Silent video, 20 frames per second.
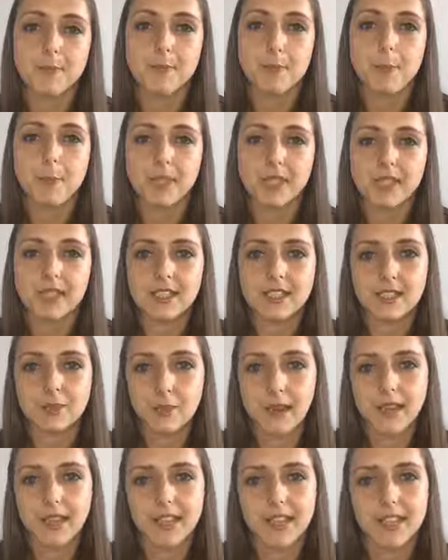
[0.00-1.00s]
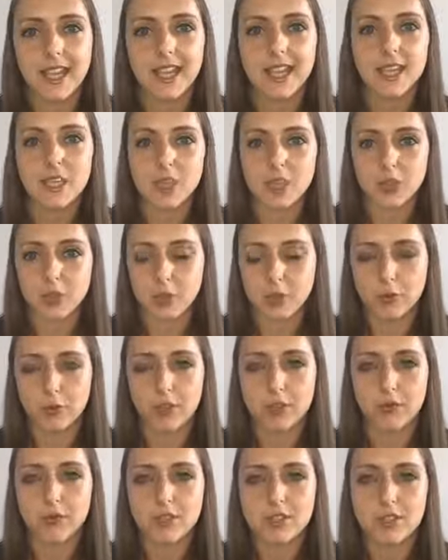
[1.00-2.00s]
but it is about engaging the
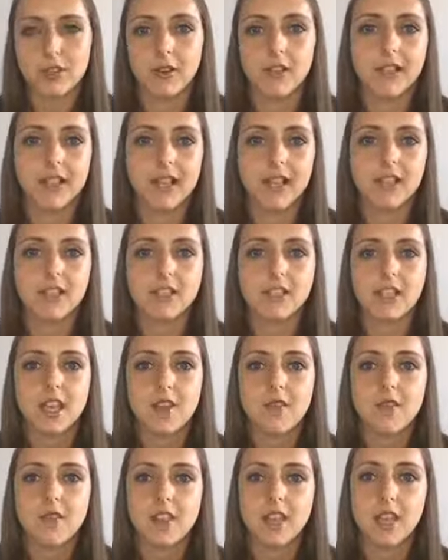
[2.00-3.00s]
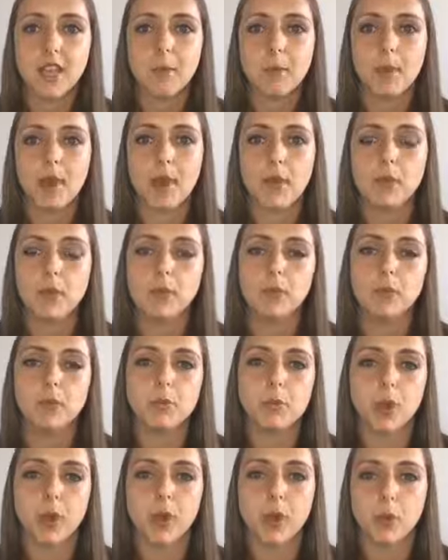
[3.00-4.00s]
group. So again, just have a think about who you
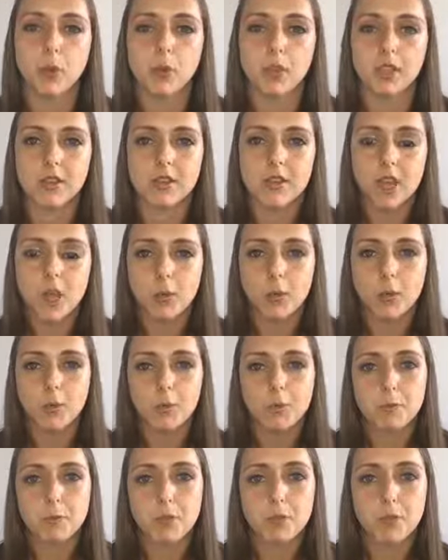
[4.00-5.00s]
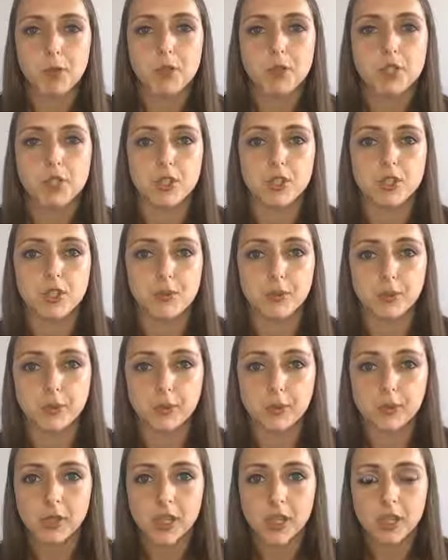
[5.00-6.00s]
work with, what would be most
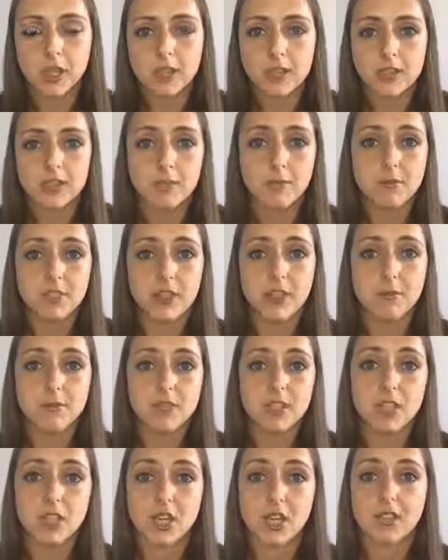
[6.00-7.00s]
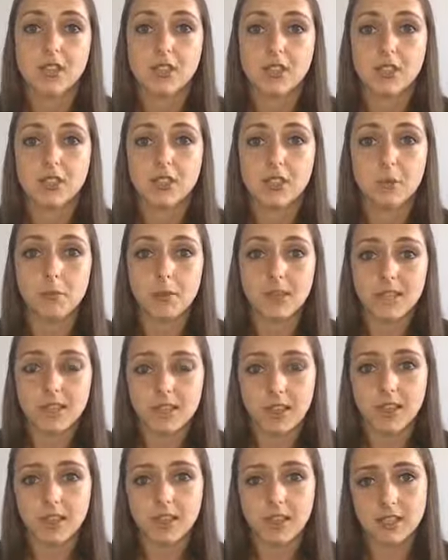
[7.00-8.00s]
suitable. Sometimes the challenges can be
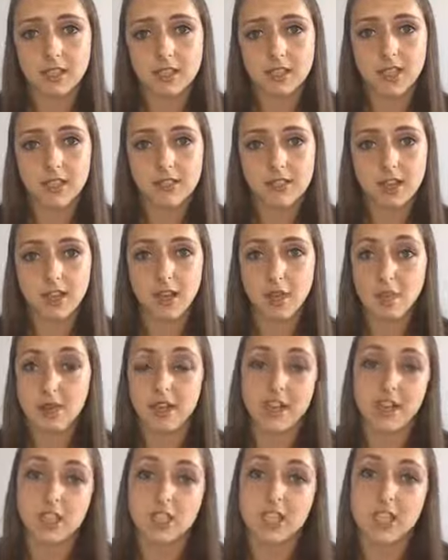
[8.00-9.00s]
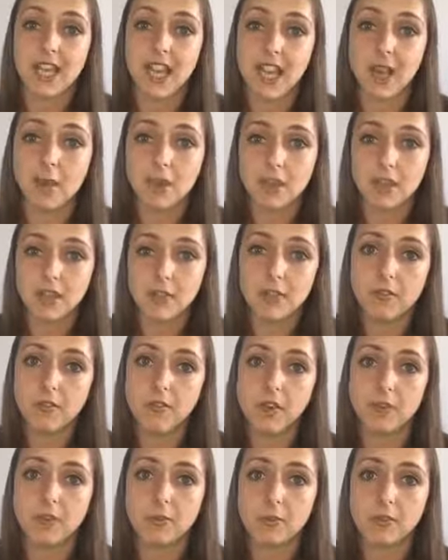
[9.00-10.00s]
done at the same time and actually out in an
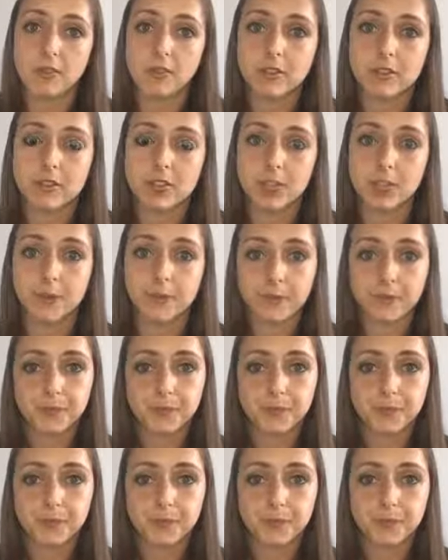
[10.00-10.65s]
environment. So